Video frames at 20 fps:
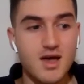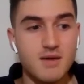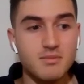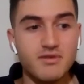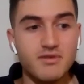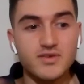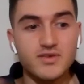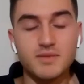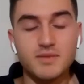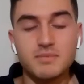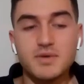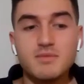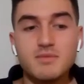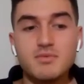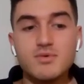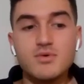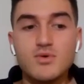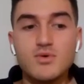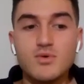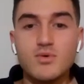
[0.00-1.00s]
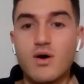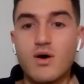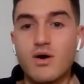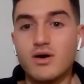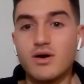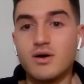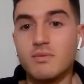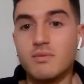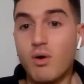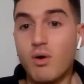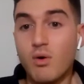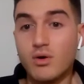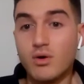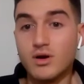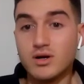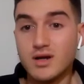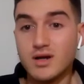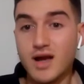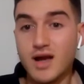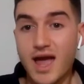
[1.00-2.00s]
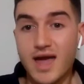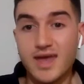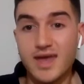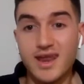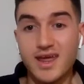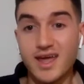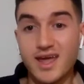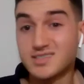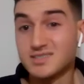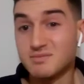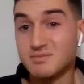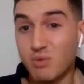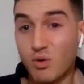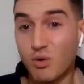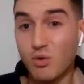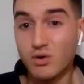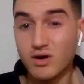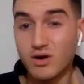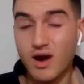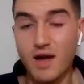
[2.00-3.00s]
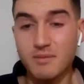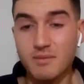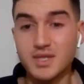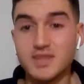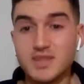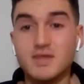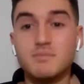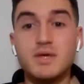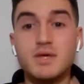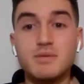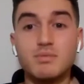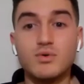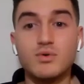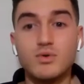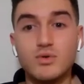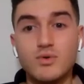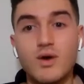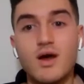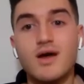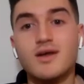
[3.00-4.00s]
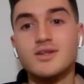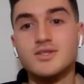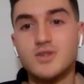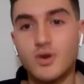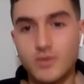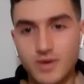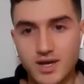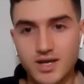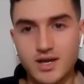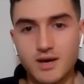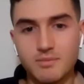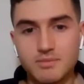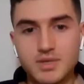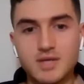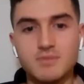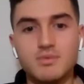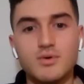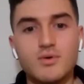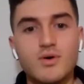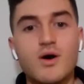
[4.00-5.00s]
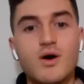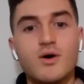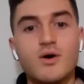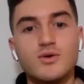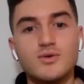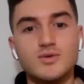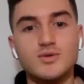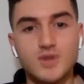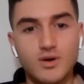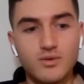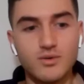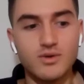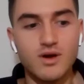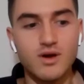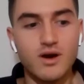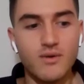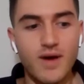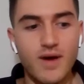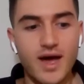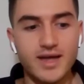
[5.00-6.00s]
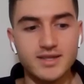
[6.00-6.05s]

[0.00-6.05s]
But for the people who are poor, and as in poor, I mean the people who don't hit up people, who don't go